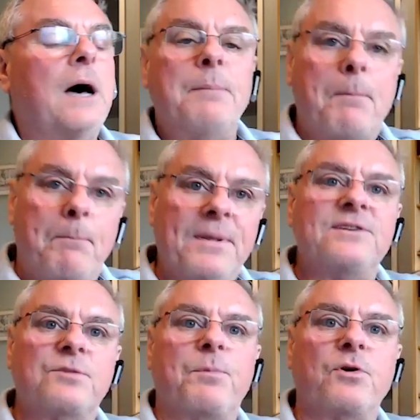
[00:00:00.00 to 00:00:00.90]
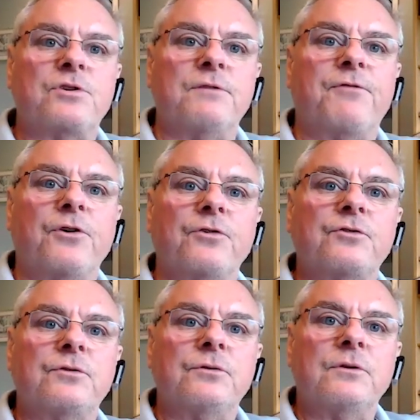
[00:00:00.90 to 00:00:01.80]
I'm a business person first.
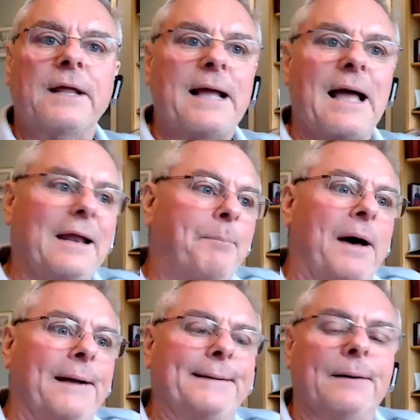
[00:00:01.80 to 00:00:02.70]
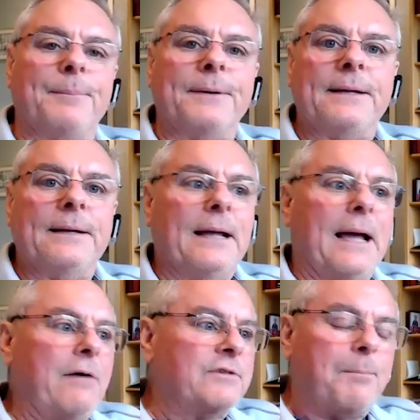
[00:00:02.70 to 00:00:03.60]
Like I had a pond company.
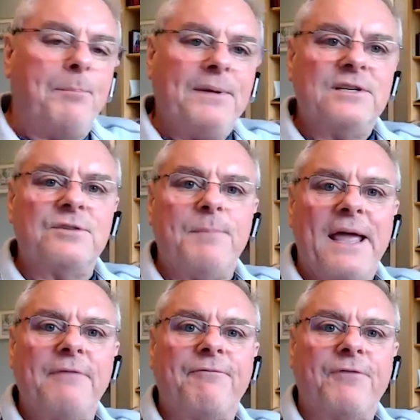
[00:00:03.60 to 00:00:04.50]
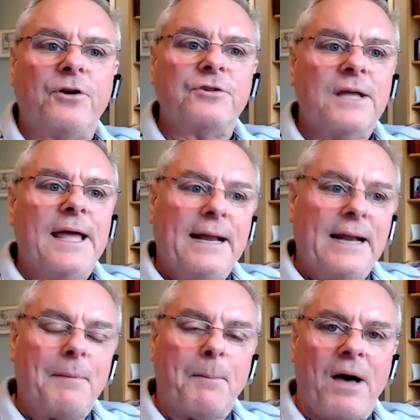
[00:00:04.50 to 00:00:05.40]
I was a businessman first, and
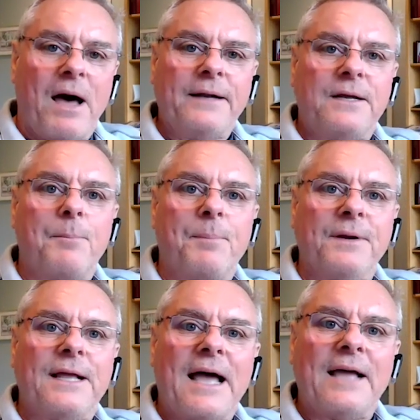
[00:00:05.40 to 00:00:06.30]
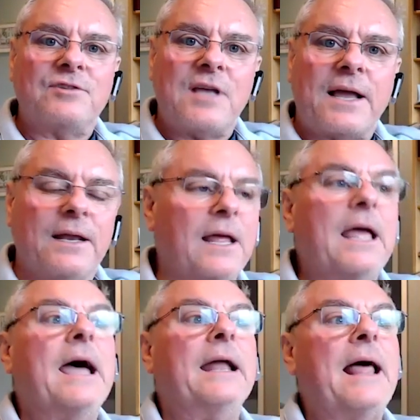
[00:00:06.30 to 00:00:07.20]
I'm a pond company guy second.
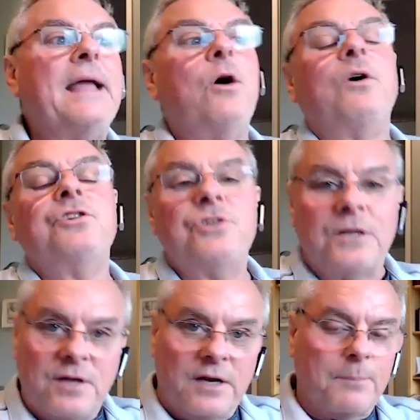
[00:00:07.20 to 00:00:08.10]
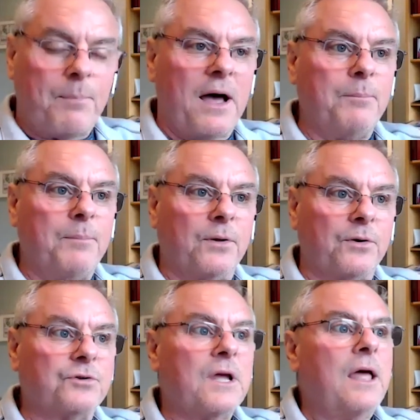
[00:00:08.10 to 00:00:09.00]
And I know a shit ton of pond
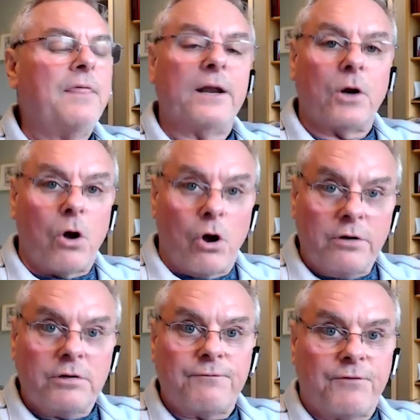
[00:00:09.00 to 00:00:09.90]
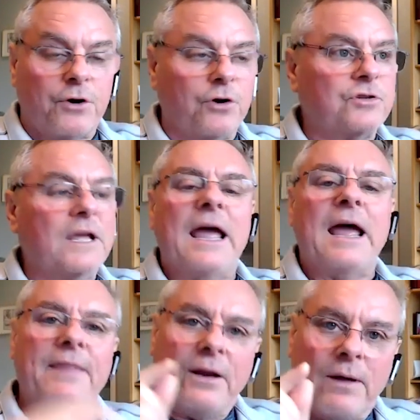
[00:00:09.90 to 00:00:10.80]
builders that are artists first,
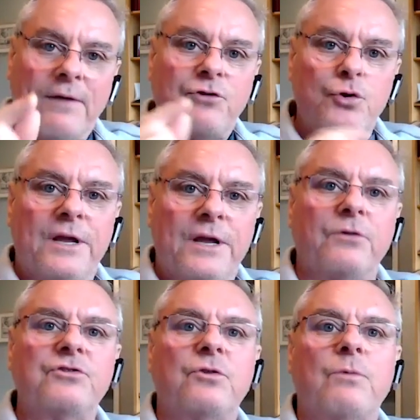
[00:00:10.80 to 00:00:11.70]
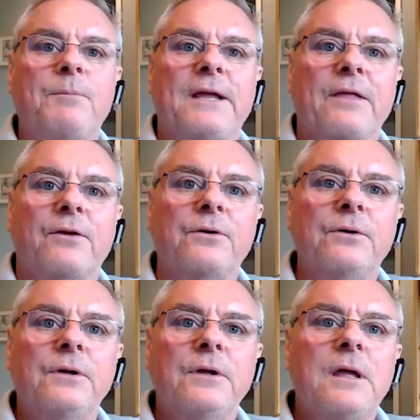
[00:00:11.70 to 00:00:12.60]
and they don't have nickels to rub together
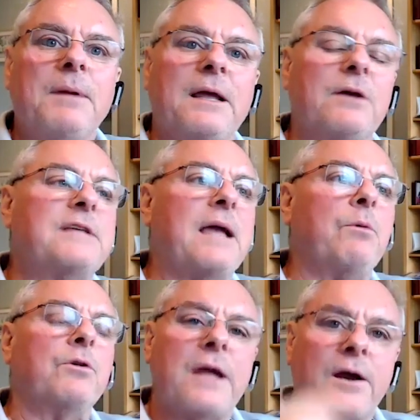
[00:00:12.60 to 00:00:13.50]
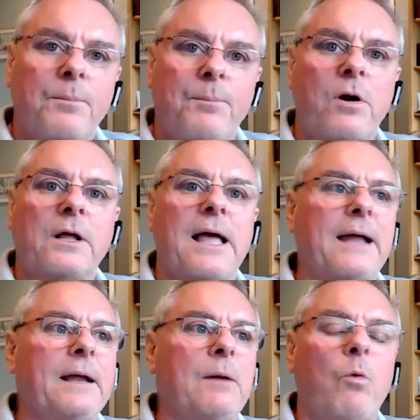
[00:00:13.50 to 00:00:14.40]
because they will tear apart a
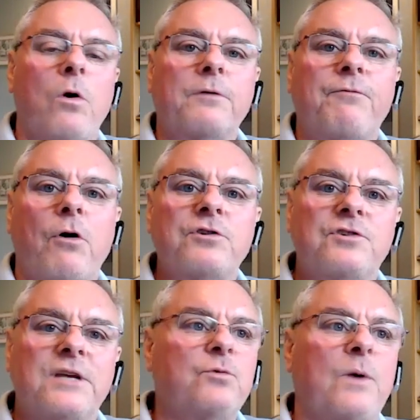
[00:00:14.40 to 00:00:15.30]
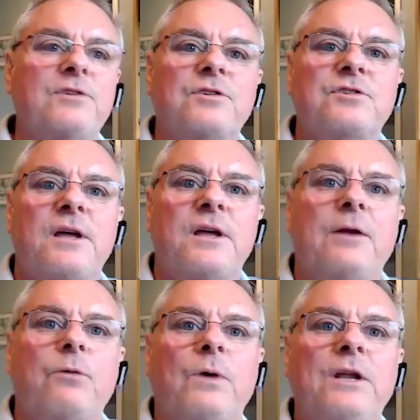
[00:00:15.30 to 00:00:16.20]
goddamn waterfall 6 ways to Sunday
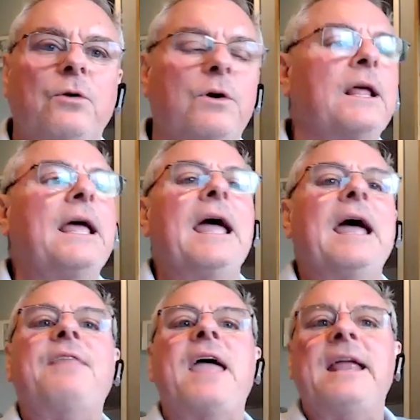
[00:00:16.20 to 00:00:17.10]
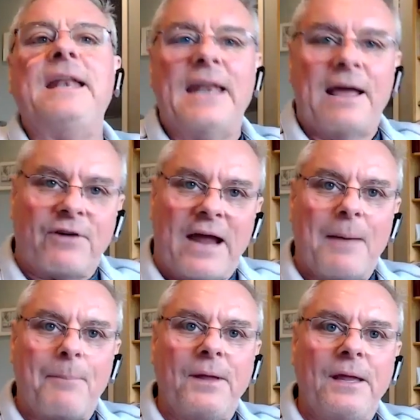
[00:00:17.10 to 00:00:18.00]
and redo it, and they ain't never
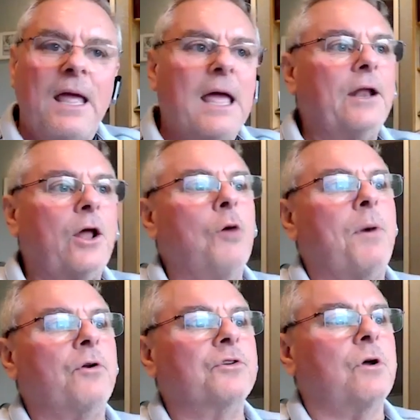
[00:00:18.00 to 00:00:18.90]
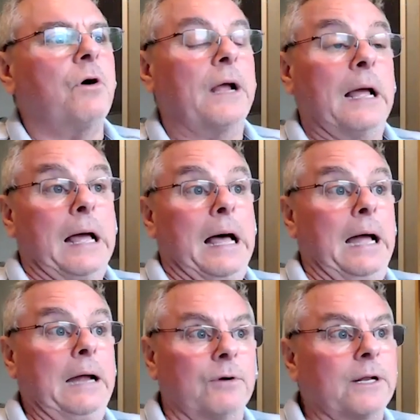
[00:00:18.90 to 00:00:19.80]
happy. And homeowners going,
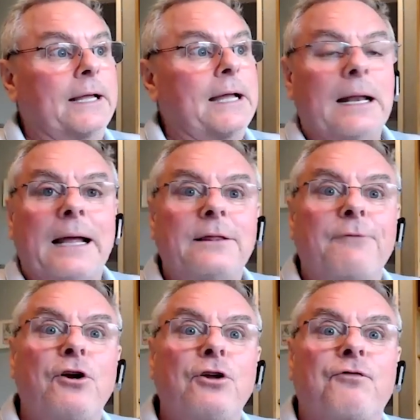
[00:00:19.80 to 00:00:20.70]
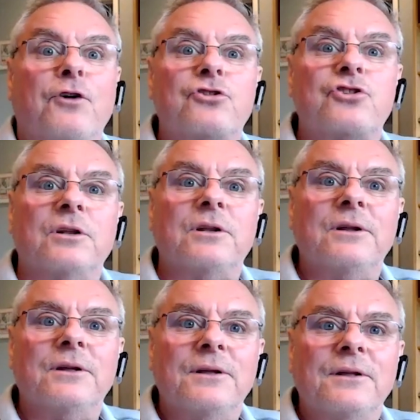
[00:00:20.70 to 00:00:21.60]
I really kind of like the first version.
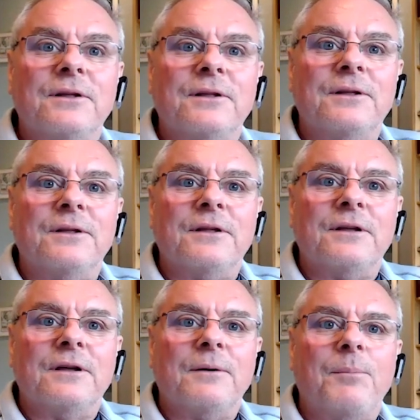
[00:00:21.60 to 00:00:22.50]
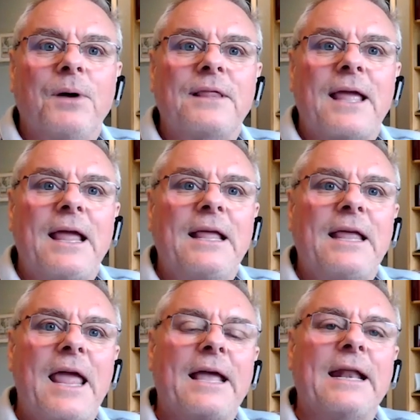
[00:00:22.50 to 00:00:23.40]
Yeah. But they
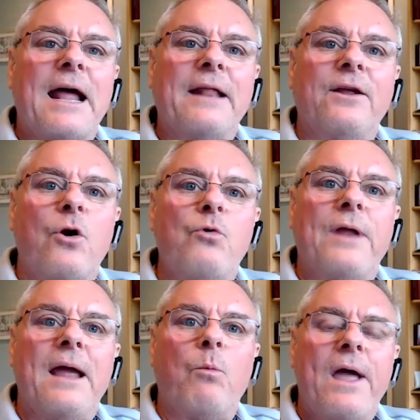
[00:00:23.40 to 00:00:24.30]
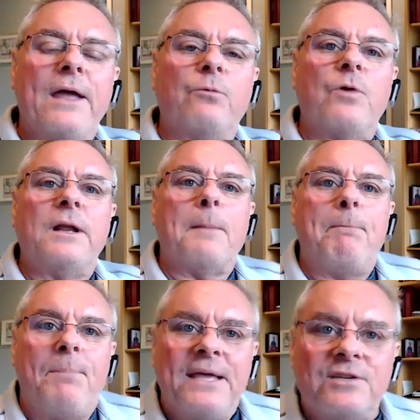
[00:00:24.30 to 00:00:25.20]
can't get out of their own damn way and run a
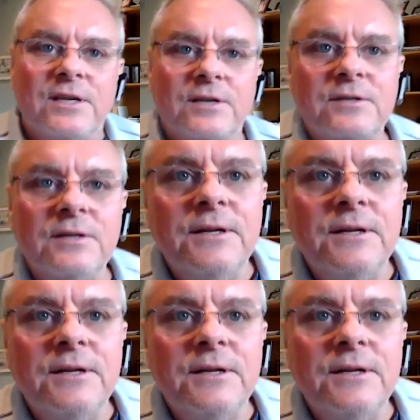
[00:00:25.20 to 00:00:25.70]
business.